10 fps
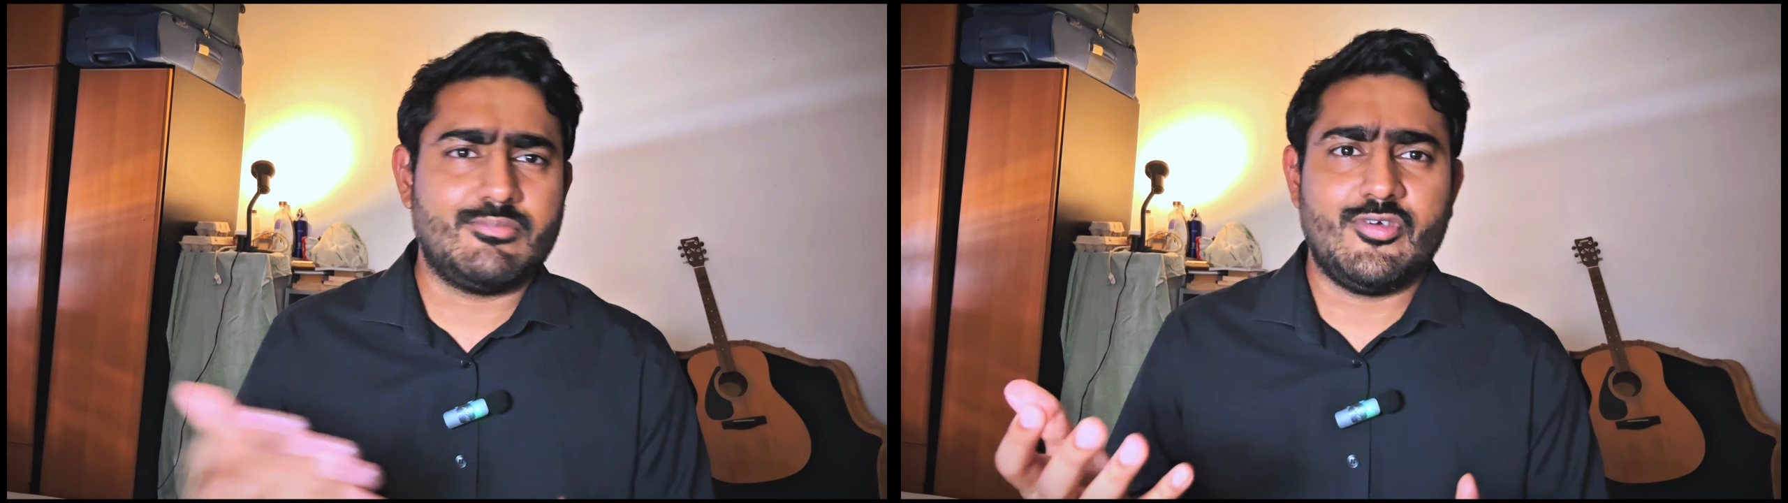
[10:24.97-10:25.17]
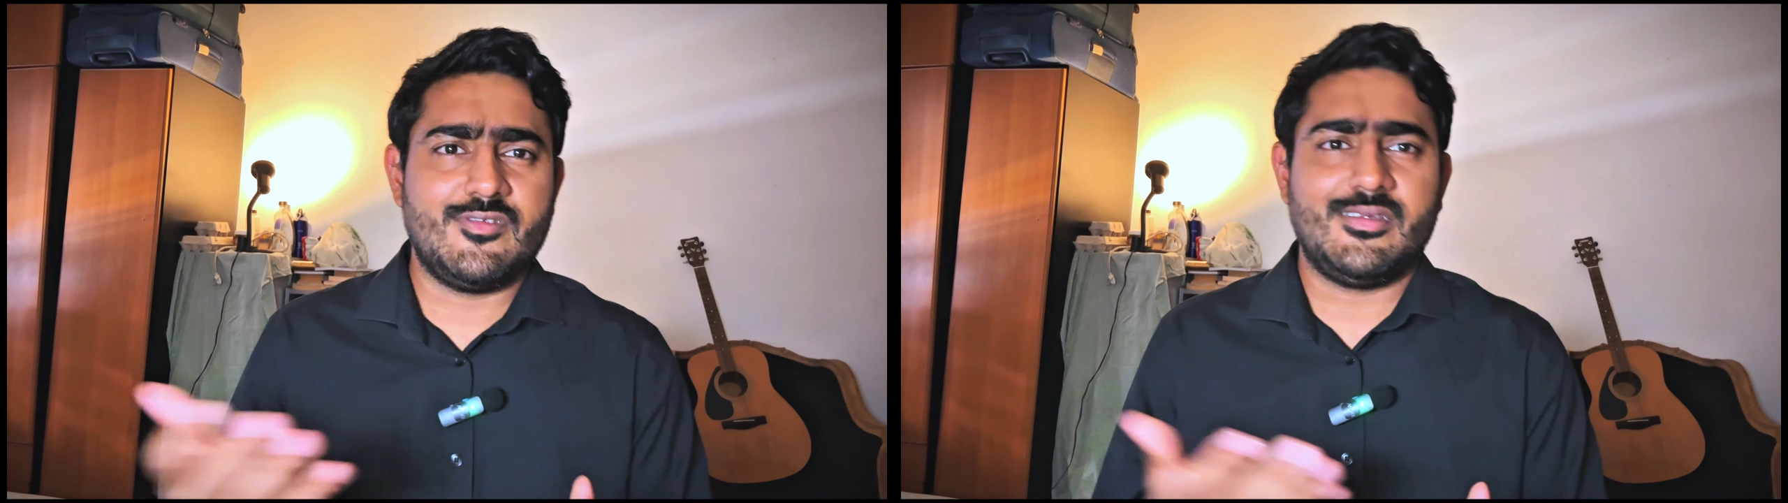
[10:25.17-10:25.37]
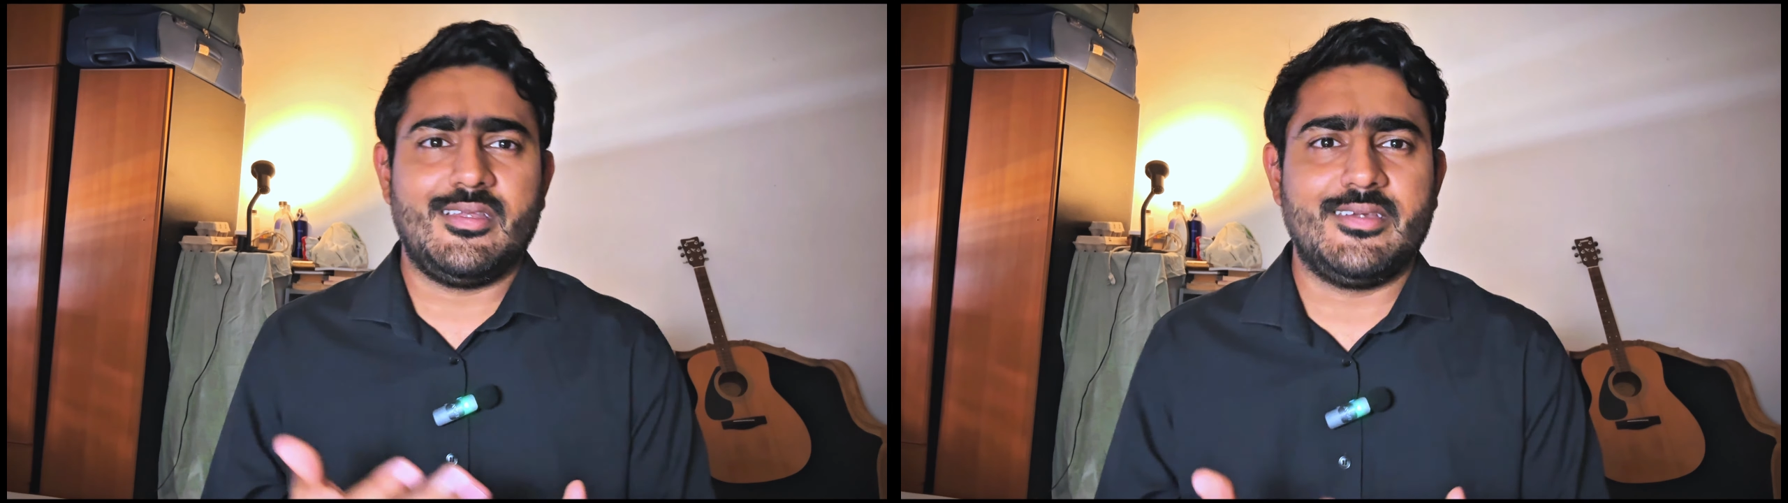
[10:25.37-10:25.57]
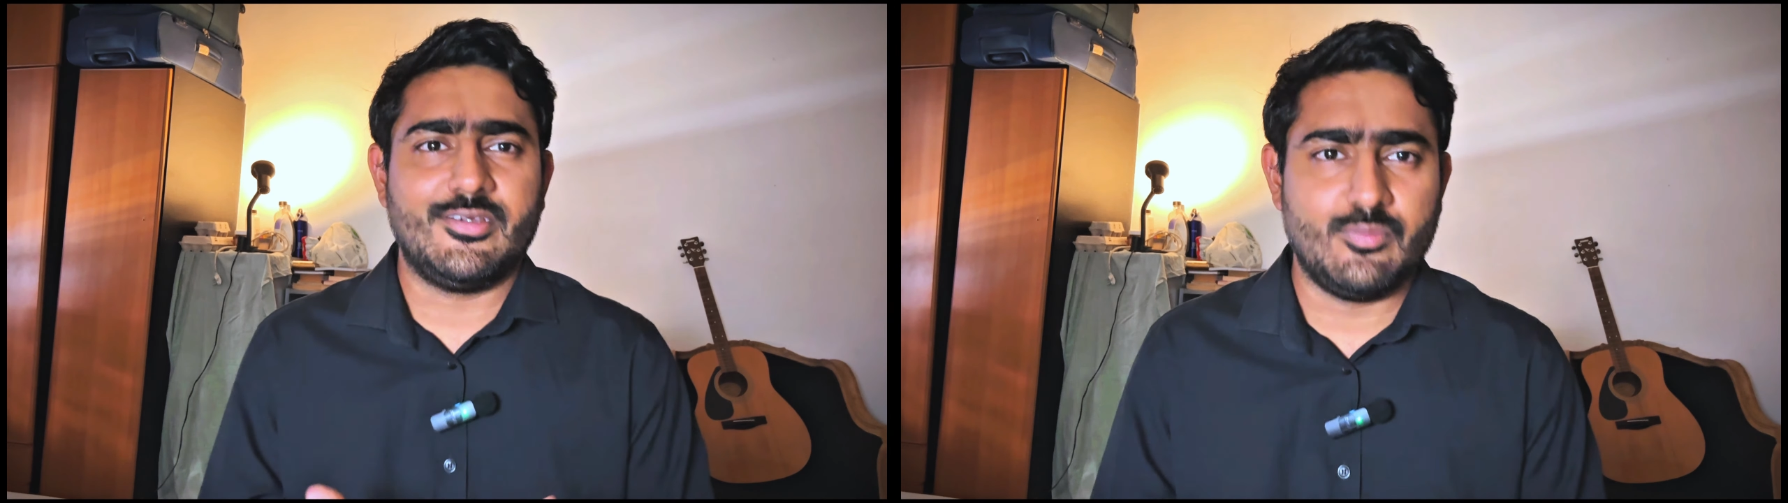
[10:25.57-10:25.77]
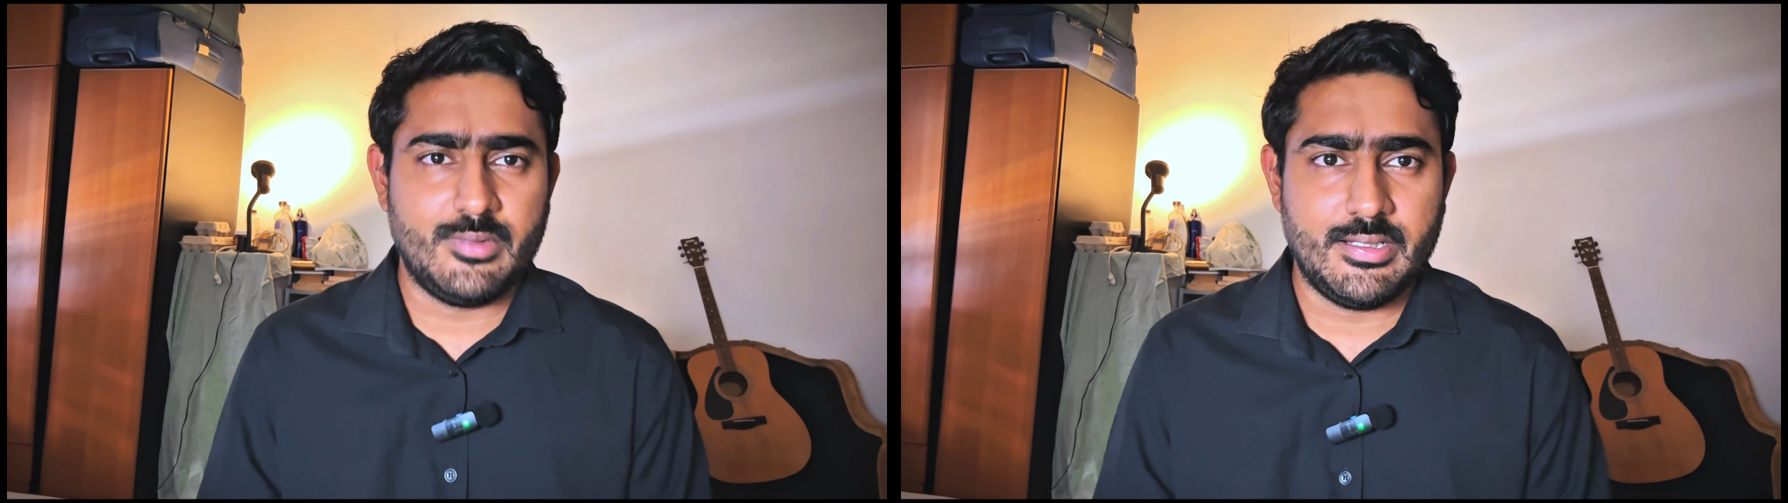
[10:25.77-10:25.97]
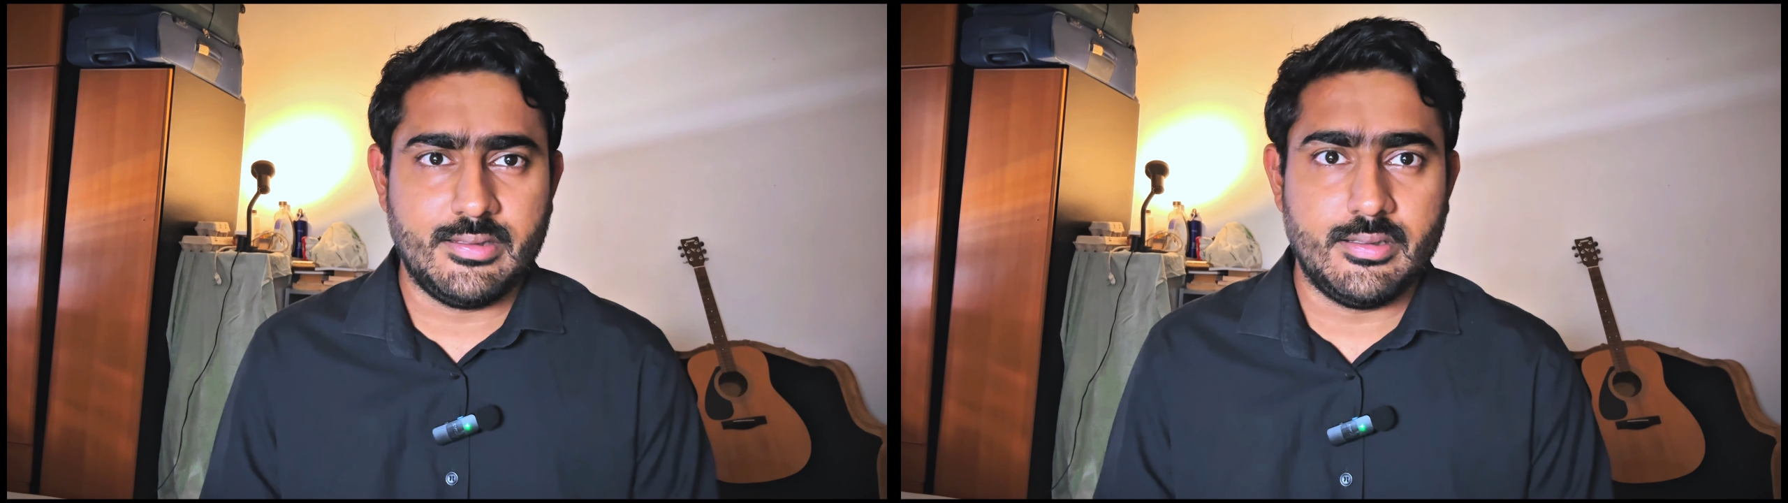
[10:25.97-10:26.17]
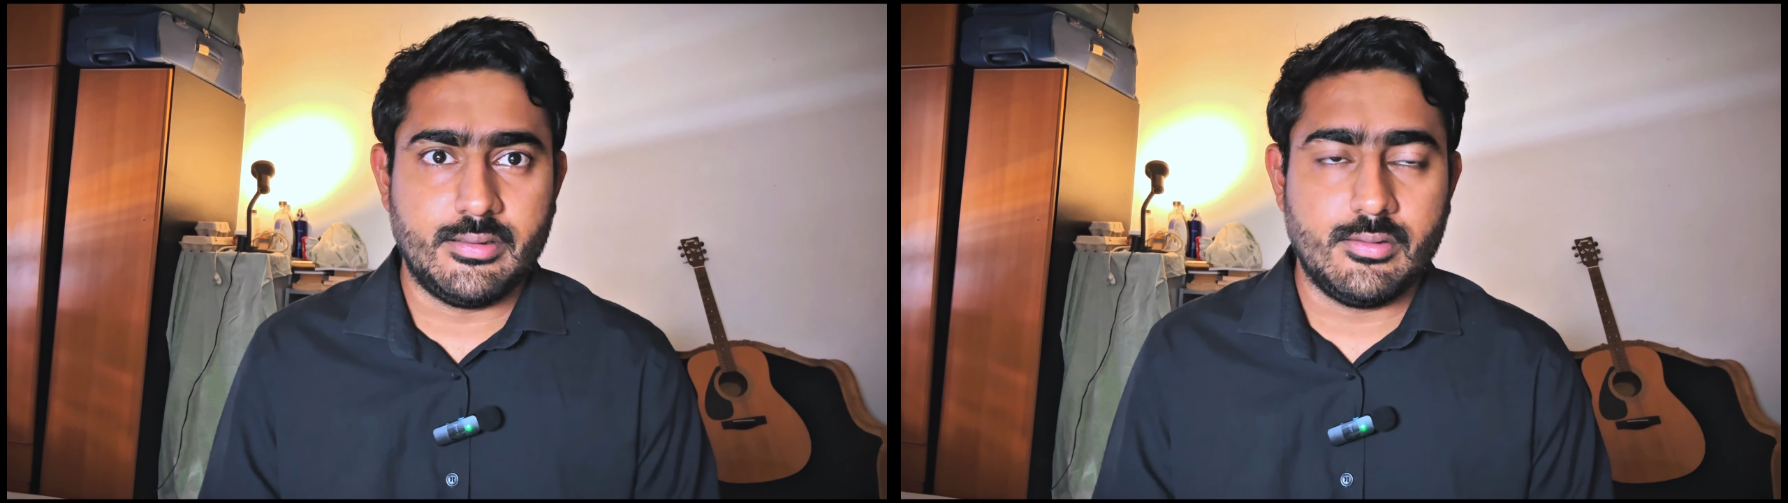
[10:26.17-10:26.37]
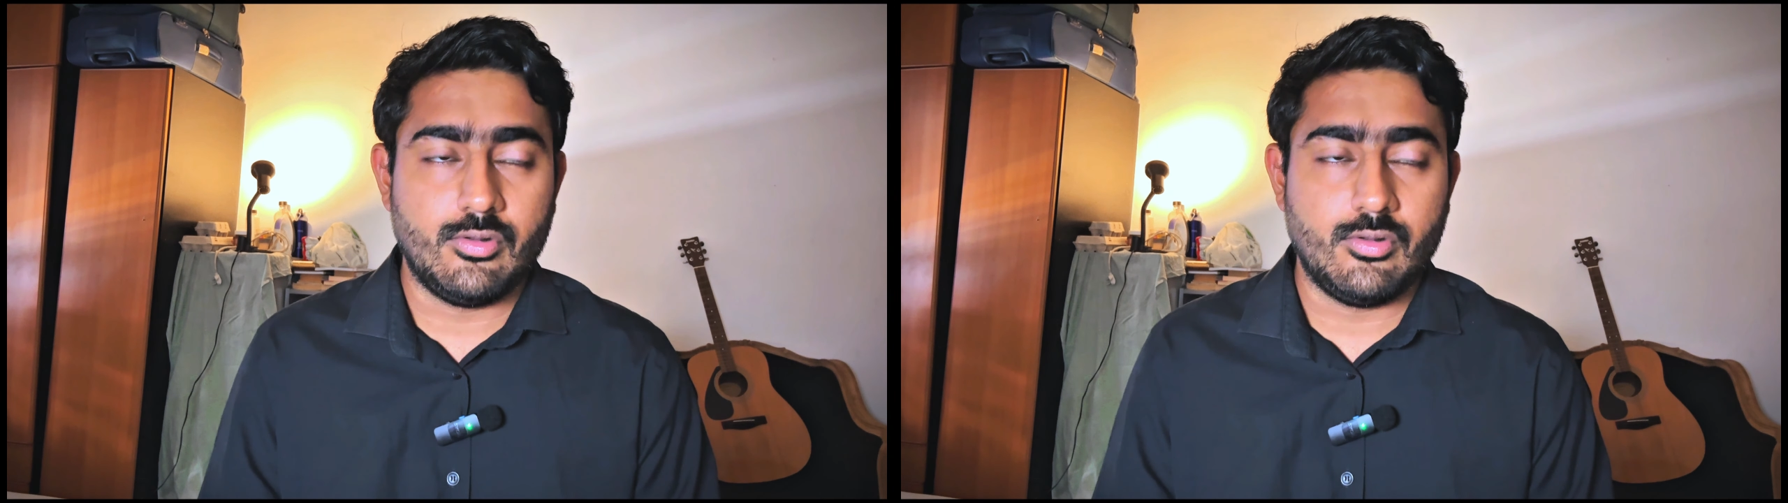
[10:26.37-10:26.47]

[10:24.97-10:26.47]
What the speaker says: it to me like that,